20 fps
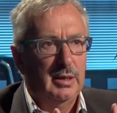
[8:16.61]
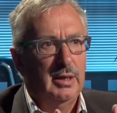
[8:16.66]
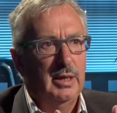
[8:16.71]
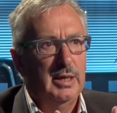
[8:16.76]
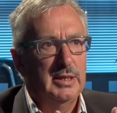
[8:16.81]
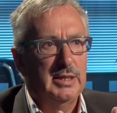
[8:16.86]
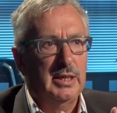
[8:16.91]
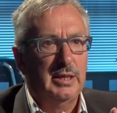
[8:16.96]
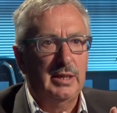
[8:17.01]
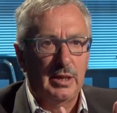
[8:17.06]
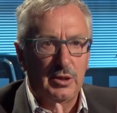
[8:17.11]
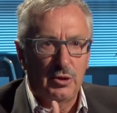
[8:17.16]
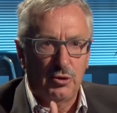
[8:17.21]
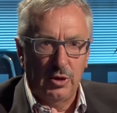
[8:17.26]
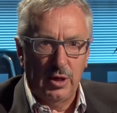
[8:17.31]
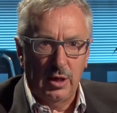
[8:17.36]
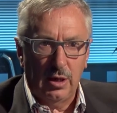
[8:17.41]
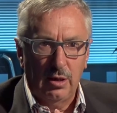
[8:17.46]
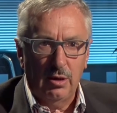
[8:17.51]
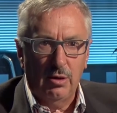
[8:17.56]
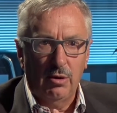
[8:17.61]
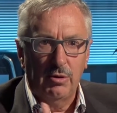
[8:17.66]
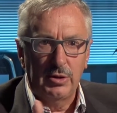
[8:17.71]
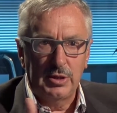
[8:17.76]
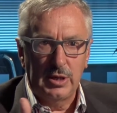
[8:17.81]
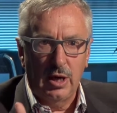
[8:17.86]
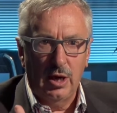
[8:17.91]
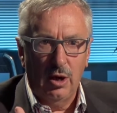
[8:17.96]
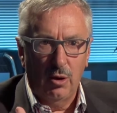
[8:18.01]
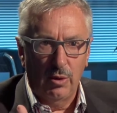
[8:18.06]
Is it a drill or is
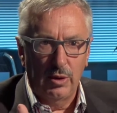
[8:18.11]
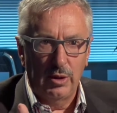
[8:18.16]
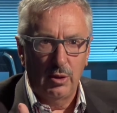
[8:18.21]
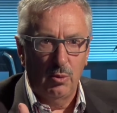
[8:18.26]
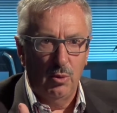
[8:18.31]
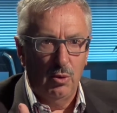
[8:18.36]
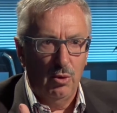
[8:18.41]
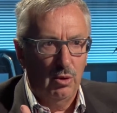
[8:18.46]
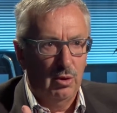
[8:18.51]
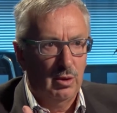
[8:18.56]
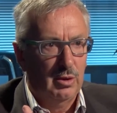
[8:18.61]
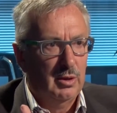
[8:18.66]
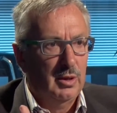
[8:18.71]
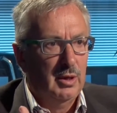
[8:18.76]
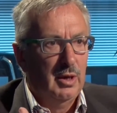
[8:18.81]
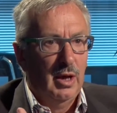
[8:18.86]
it a hole in the wall?